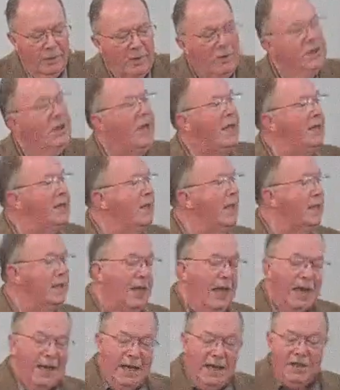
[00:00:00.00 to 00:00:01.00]
Jesus
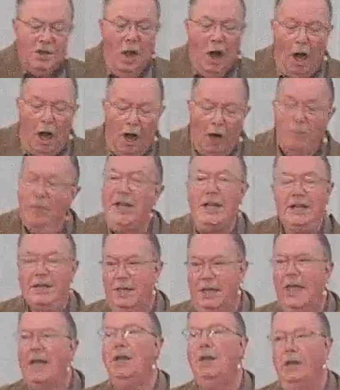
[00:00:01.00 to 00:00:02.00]
is always
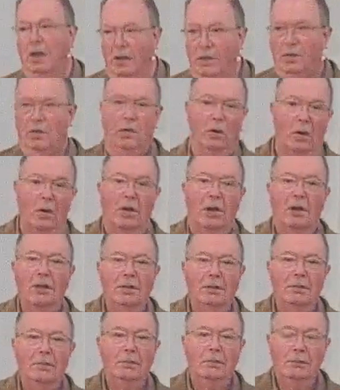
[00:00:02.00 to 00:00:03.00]
in
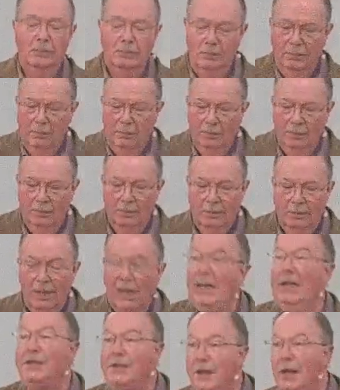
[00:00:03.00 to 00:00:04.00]
control,
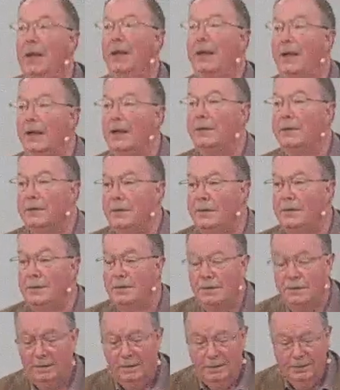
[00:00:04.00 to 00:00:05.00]
and he still is.